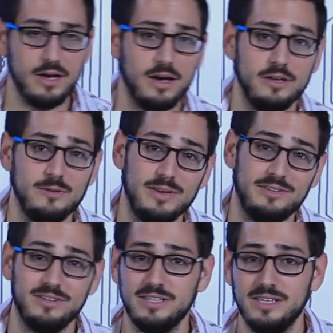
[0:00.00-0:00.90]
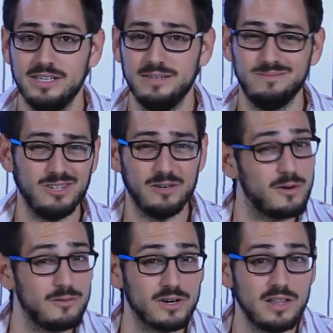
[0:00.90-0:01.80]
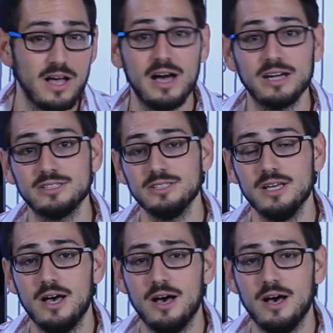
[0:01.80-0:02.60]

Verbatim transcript: uh, you basically self-overclocks,